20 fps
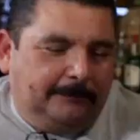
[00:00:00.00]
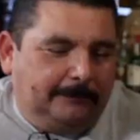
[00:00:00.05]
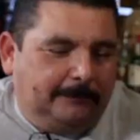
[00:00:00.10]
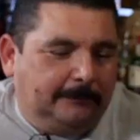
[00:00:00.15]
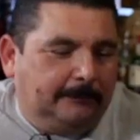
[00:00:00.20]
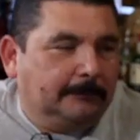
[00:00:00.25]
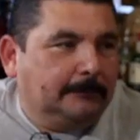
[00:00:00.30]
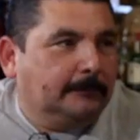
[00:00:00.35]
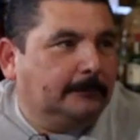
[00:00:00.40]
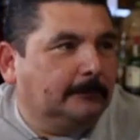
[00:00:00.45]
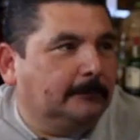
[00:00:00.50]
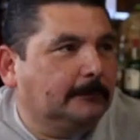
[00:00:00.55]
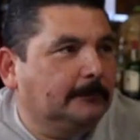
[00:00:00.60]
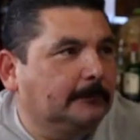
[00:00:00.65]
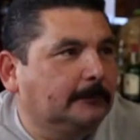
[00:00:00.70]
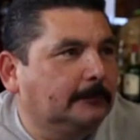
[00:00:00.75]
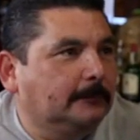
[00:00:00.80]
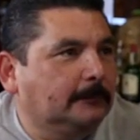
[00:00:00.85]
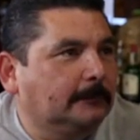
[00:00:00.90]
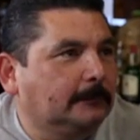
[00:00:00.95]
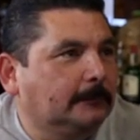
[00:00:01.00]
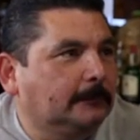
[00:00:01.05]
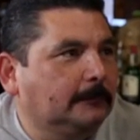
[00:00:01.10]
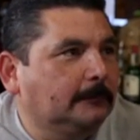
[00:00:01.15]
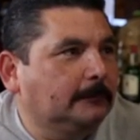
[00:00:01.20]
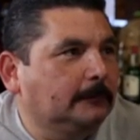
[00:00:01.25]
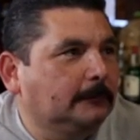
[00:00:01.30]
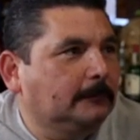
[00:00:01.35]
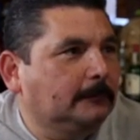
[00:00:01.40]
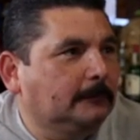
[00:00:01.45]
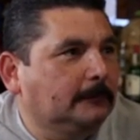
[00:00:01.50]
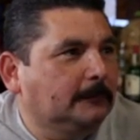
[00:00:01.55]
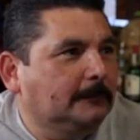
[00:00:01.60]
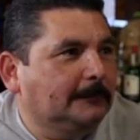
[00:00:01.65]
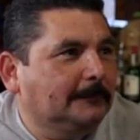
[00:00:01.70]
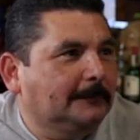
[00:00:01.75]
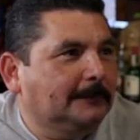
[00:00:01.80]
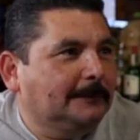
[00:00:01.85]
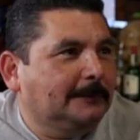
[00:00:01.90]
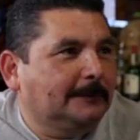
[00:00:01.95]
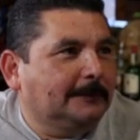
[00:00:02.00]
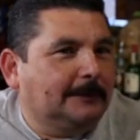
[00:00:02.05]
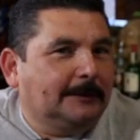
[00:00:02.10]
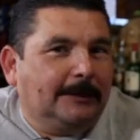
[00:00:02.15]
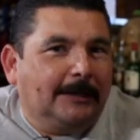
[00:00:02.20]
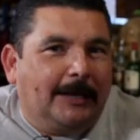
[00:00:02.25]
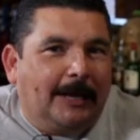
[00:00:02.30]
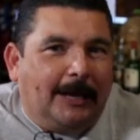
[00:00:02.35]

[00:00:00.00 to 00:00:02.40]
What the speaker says: This person isn't speaking.